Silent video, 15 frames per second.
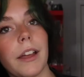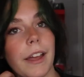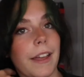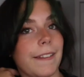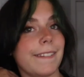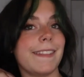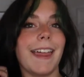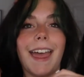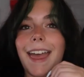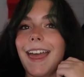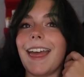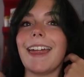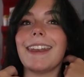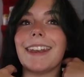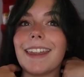And
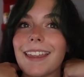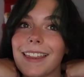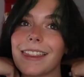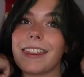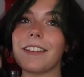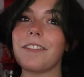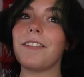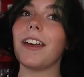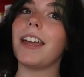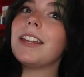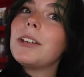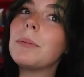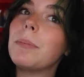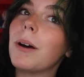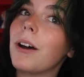then the
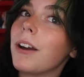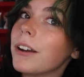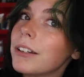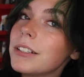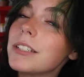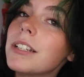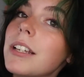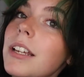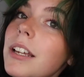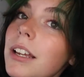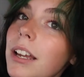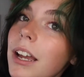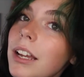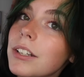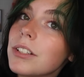final part,
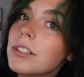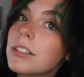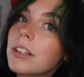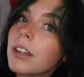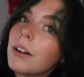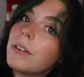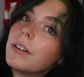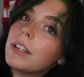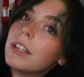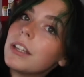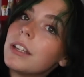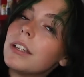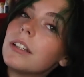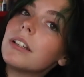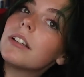I just go
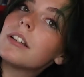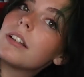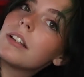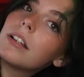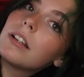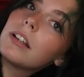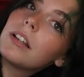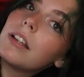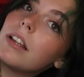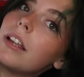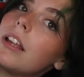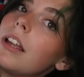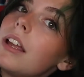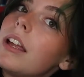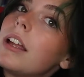in
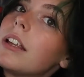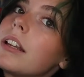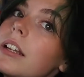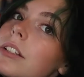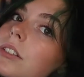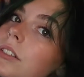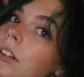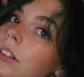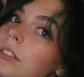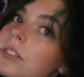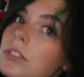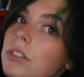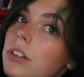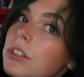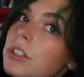and I start
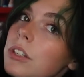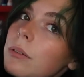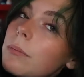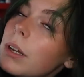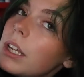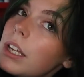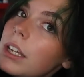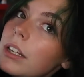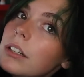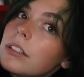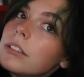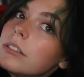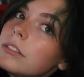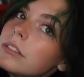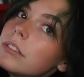scrunching my hair.
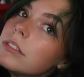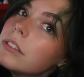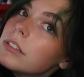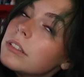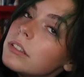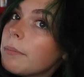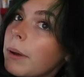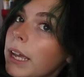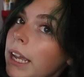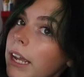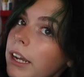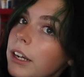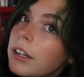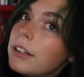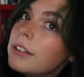My
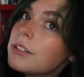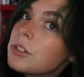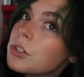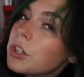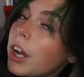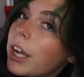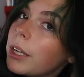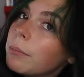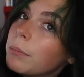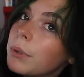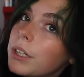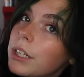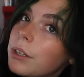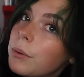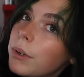hair is drying
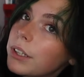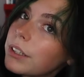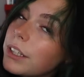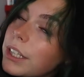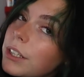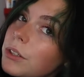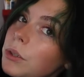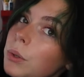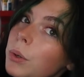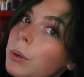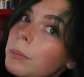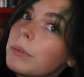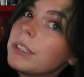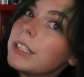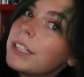pretty quickly. It
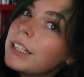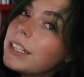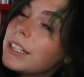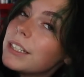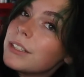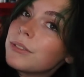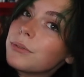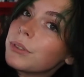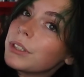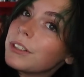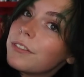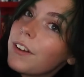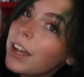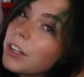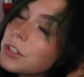normally is really
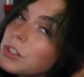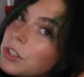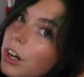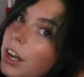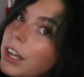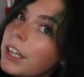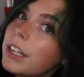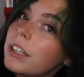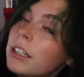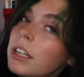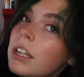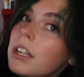fast drying.